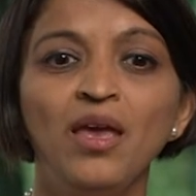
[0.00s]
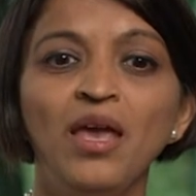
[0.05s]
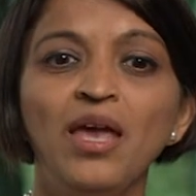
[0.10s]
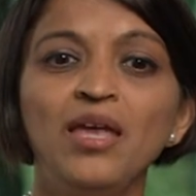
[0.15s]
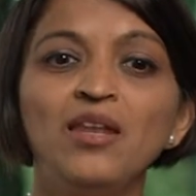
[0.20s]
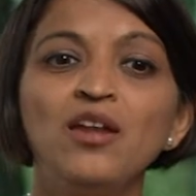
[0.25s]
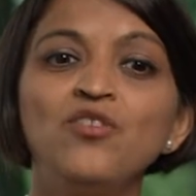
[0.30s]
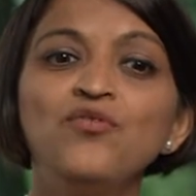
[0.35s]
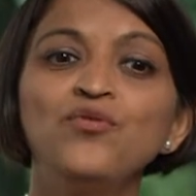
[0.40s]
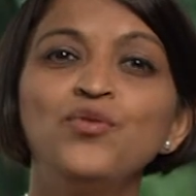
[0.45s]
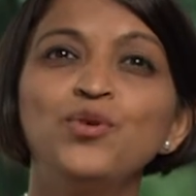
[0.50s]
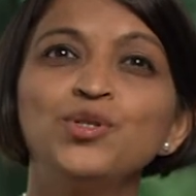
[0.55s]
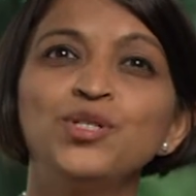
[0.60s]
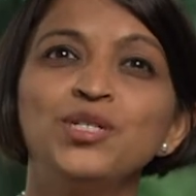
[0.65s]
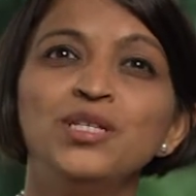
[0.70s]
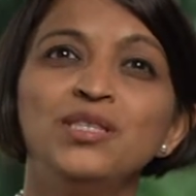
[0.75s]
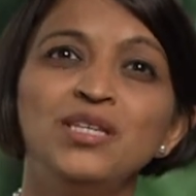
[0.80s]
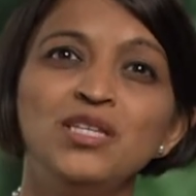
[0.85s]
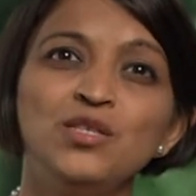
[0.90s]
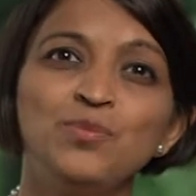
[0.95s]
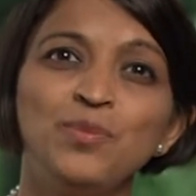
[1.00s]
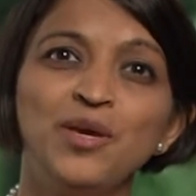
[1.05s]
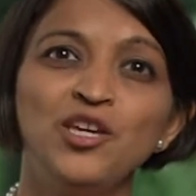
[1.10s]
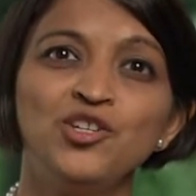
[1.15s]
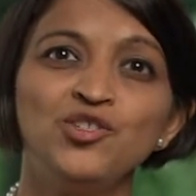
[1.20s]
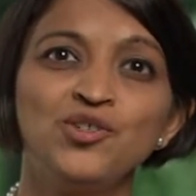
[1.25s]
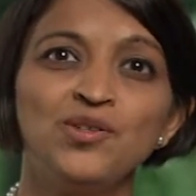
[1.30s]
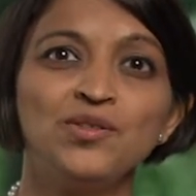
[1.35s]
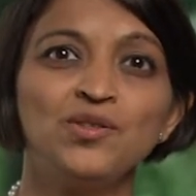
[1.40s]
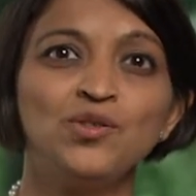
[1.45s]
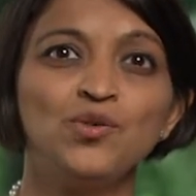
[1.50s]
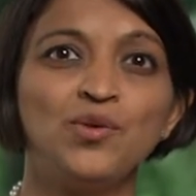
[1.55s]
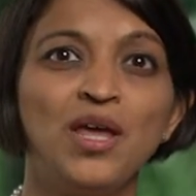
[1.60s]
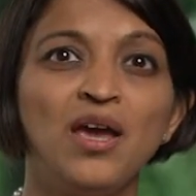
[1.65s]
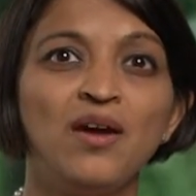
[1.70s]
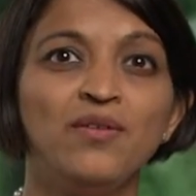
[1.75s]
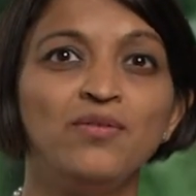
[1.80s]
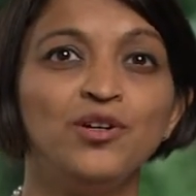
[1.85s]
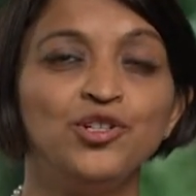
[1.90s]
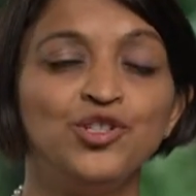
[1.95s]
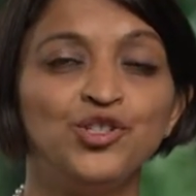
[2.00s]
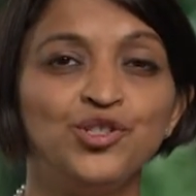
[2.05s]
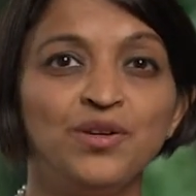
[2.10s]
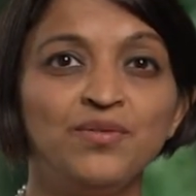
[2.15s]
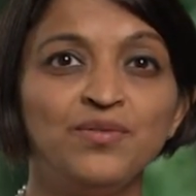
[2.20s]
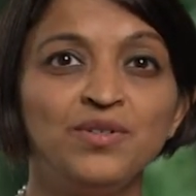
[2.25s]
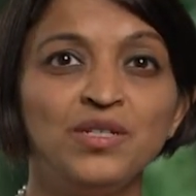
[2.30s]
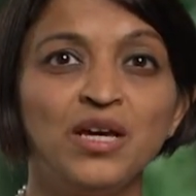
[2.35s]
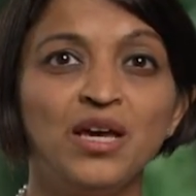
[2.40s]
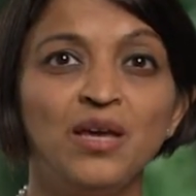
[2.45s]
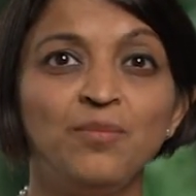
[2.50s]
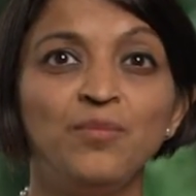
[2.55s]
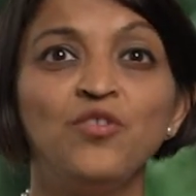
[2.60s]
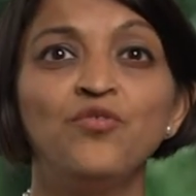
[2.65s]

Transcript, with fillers: And unfortunately, these patients don't have luxury of time.